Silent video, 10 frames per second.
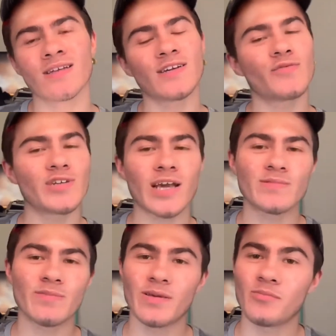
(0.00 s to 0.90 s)
Different
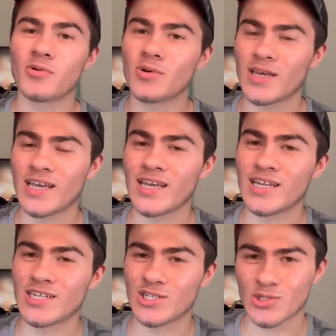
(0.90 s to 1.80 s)
types of people
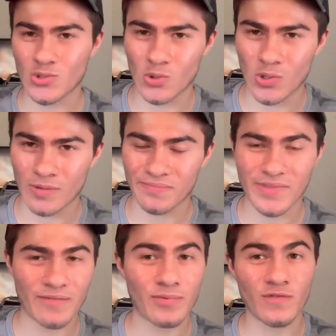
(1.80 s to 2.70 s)
in school,
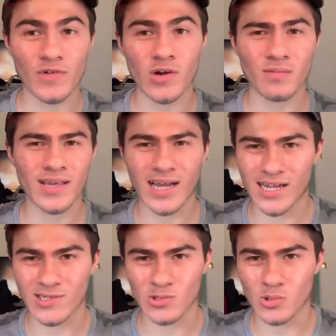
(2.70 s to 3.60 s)
preferably
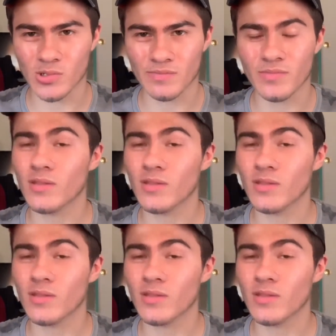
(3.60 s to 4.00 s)
high school.